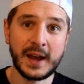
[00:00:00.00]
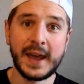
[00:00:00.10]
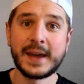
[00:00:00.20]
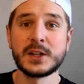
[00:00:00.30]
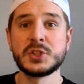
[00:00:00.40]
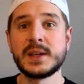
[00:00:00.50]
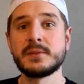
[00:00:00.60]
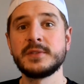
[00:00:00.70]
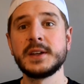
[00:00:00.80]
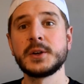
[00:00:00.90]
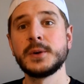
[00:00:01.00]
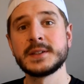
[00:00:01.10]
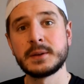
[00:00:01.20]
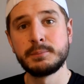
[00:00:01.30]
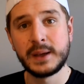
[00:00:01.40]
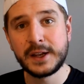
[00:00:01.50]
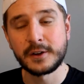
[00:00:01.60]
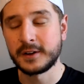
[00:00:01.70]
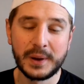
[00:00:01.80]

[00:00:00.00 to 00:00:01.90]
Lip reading: I had a GM vehicle as a beater.